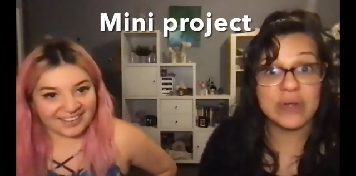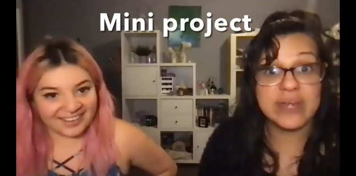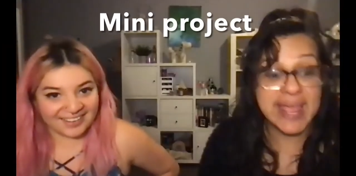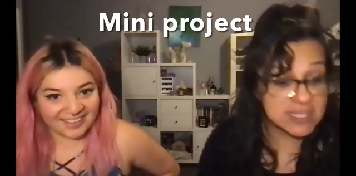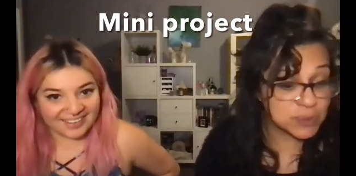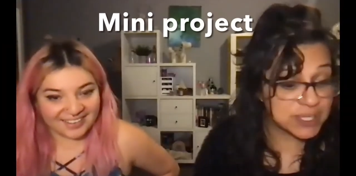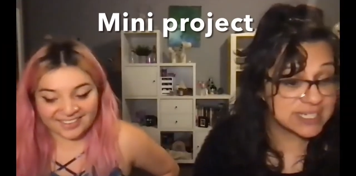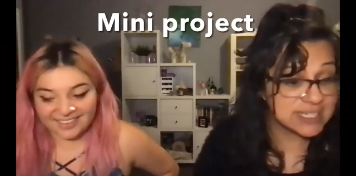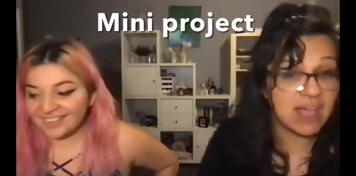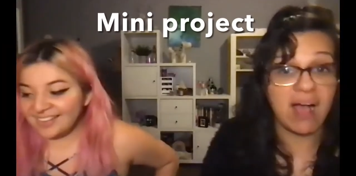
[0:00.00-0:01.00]
Speaker 1: next we're
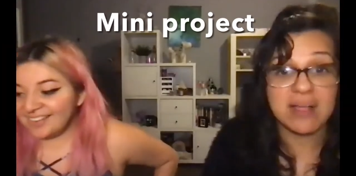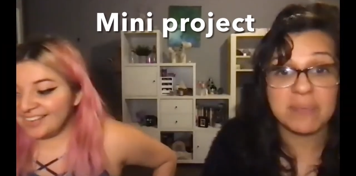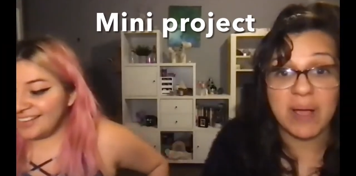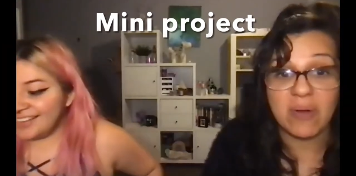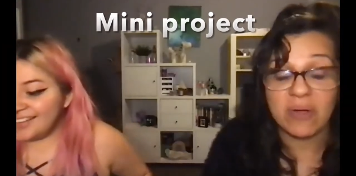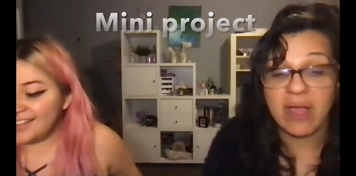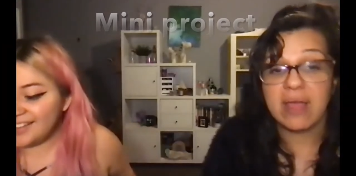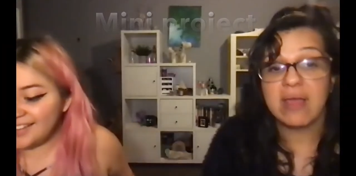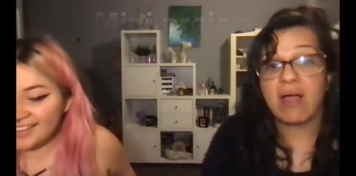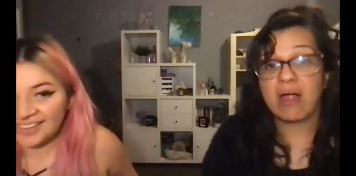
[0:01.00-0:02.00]
going to talk about
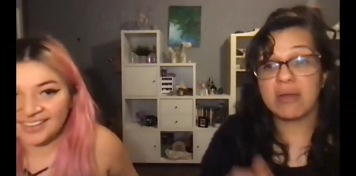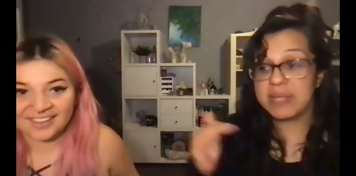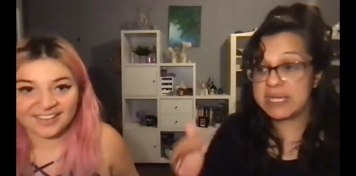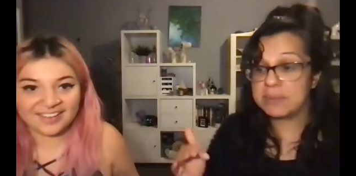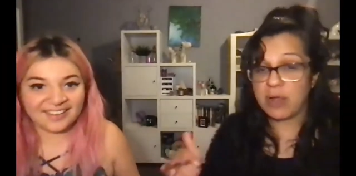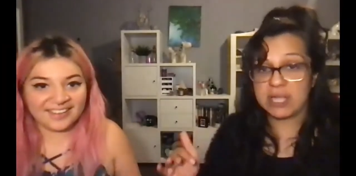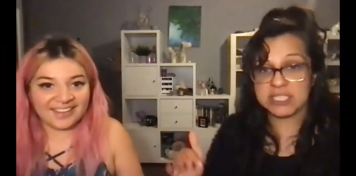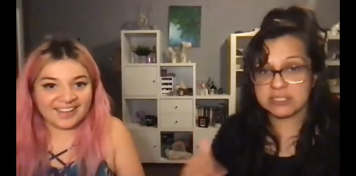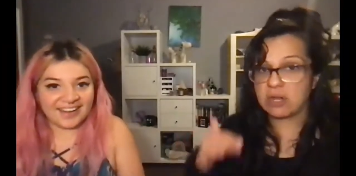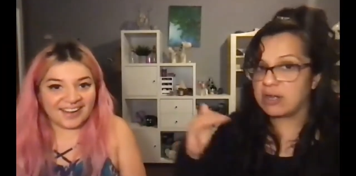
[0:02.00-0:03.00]
our mini
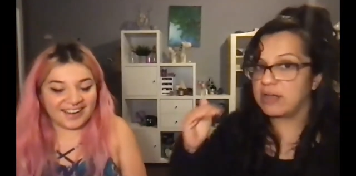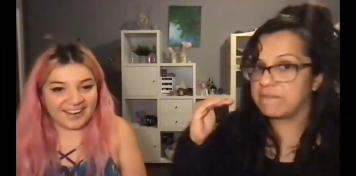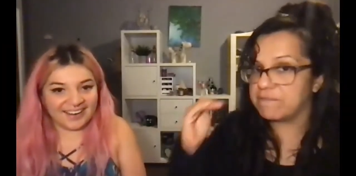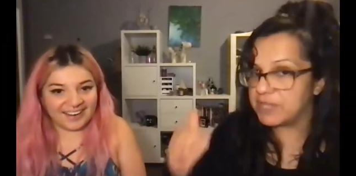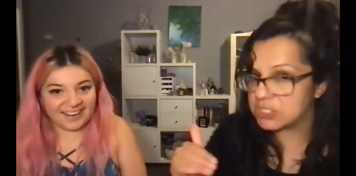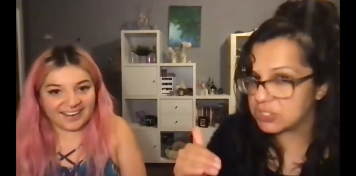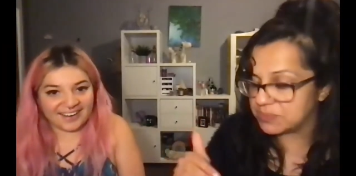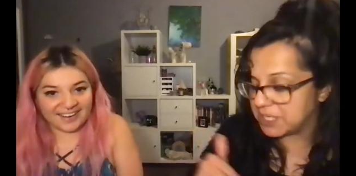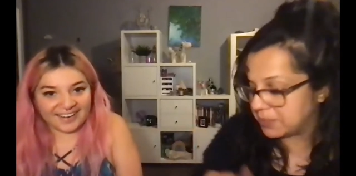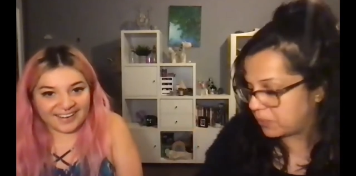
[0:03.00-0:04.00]
project, our official
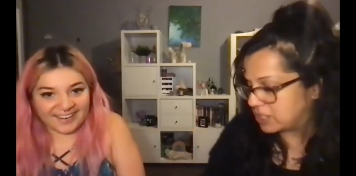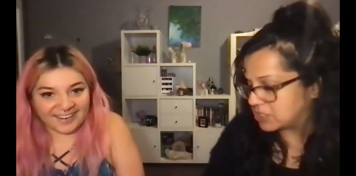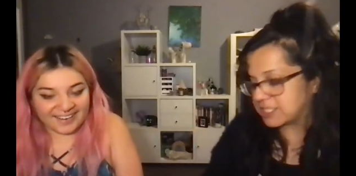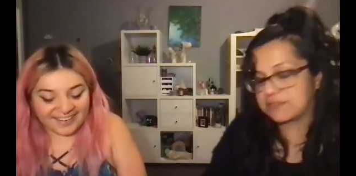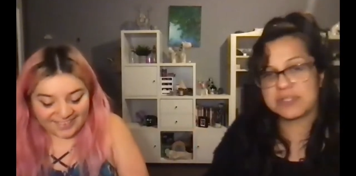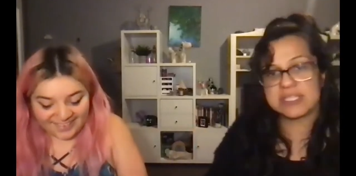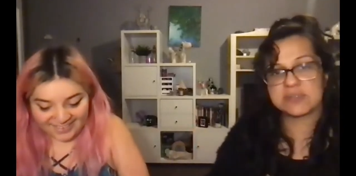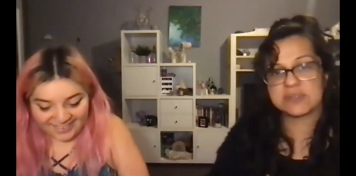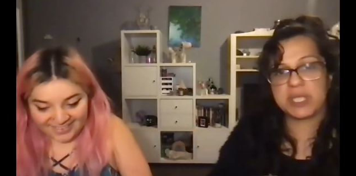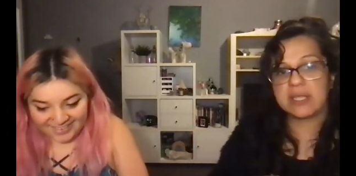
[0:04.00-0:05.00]
mini project for
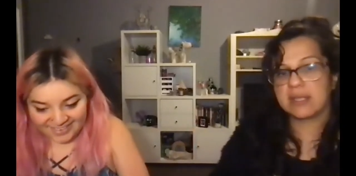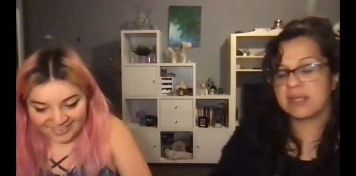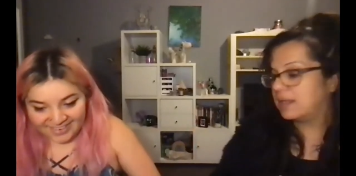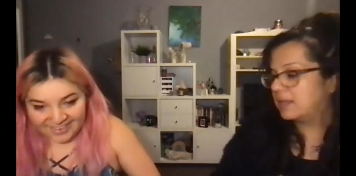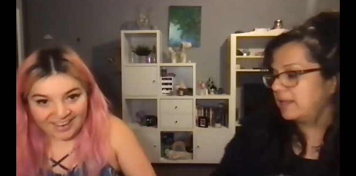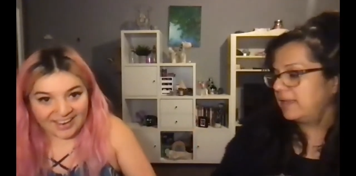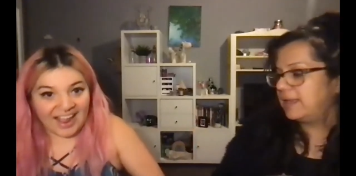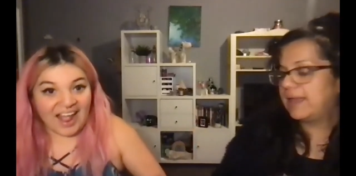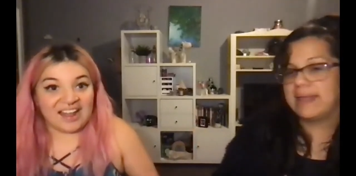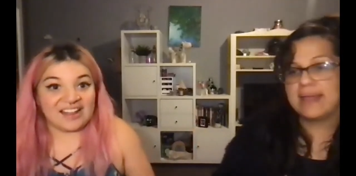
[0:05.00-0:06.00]
this week.
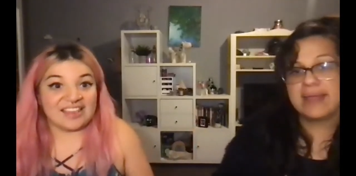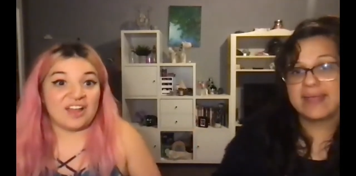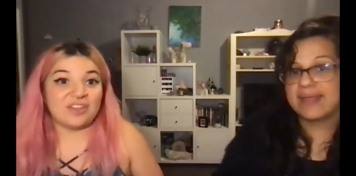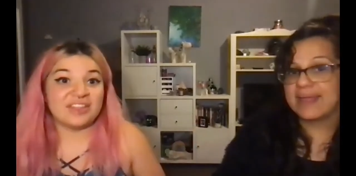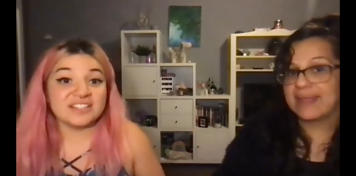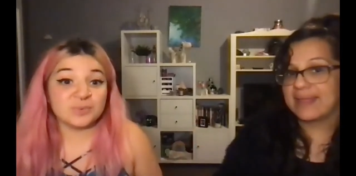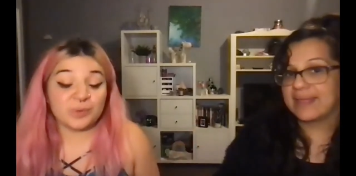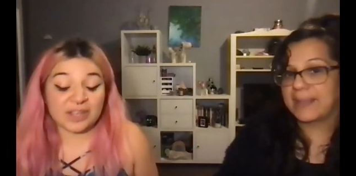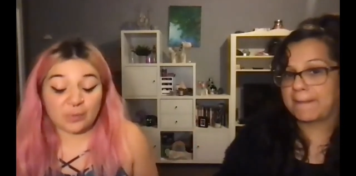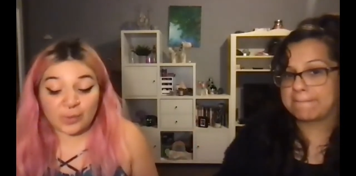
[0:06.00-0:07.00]
Speaker 2: Now this
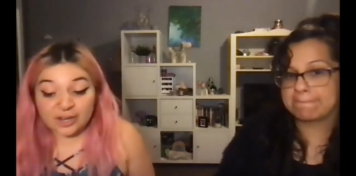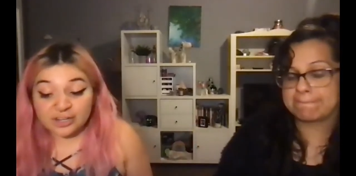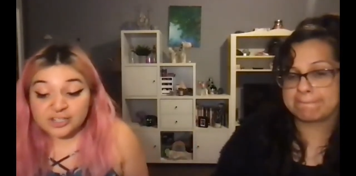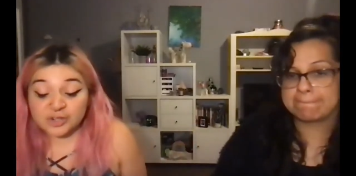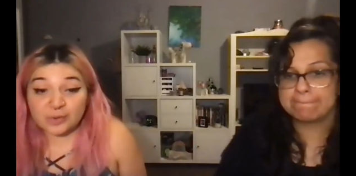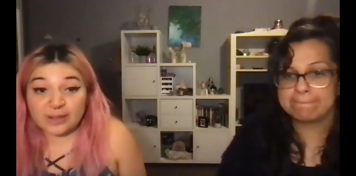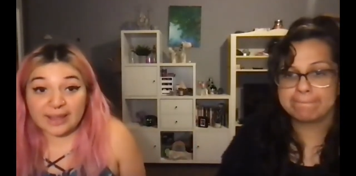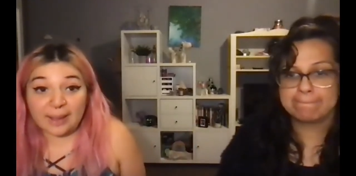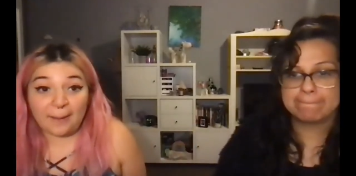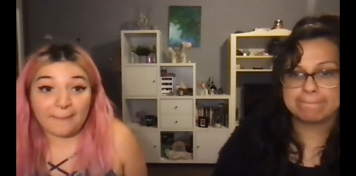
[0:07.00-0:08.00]
week we are
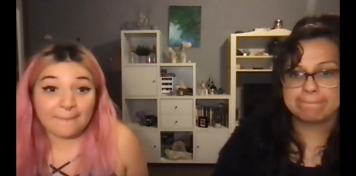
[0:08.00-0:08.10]
doing